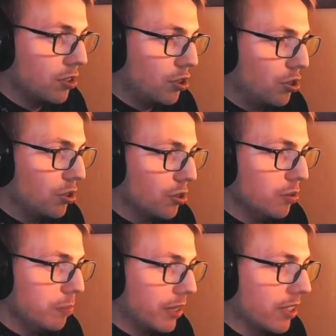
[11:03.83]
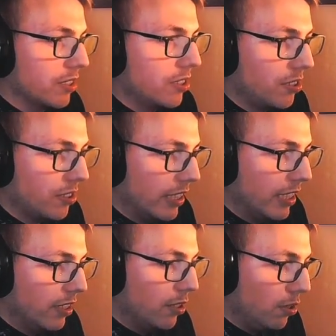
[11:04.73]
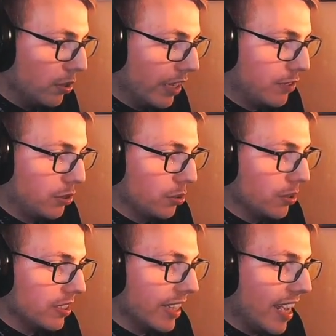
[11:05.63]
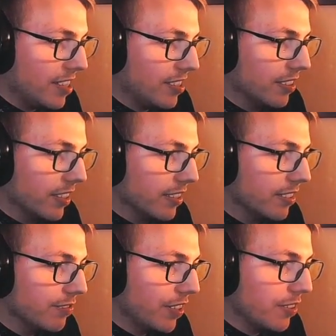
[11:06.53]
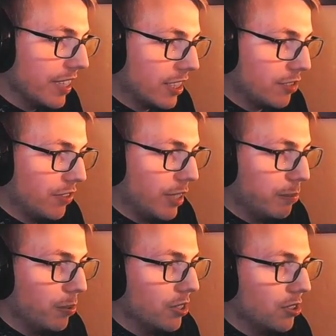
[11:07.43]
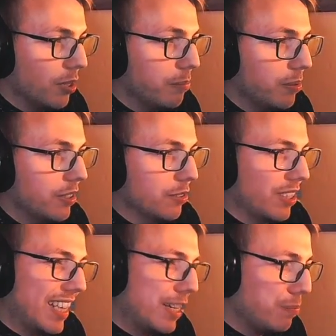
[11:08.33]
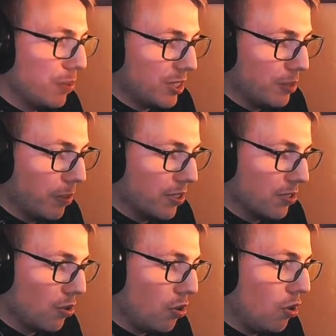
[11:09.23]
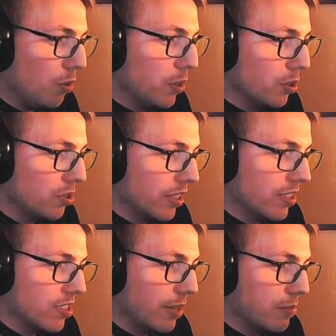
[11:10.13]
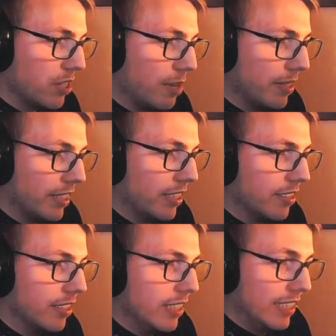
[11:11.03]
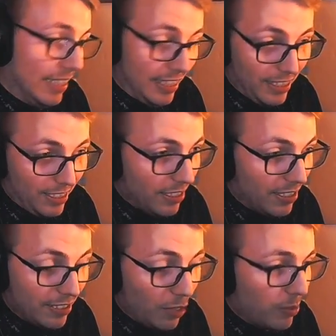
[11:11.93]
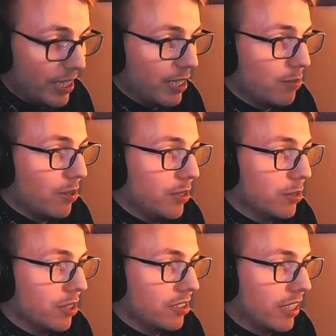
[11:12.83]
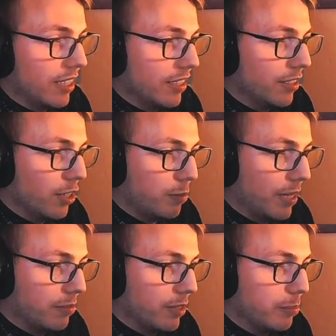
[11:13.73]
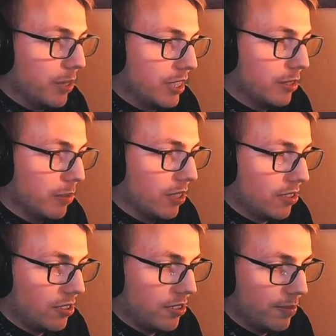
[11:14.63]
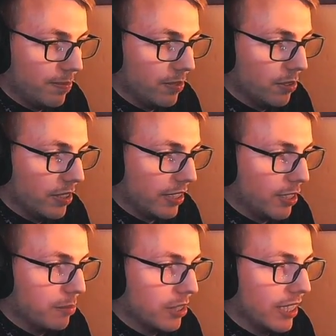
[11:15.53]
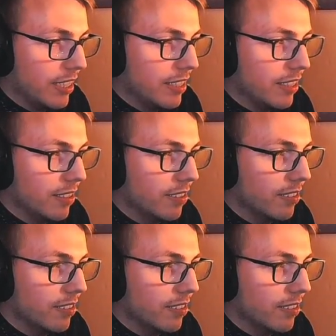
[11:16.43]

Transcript: to do, because all you have to do is dash and then the very next frame press jump. You can kind of press the buttons almost at the same time and get it. That way Wario doesn't get any knockback when he breaks the blocks, so that comes in handy,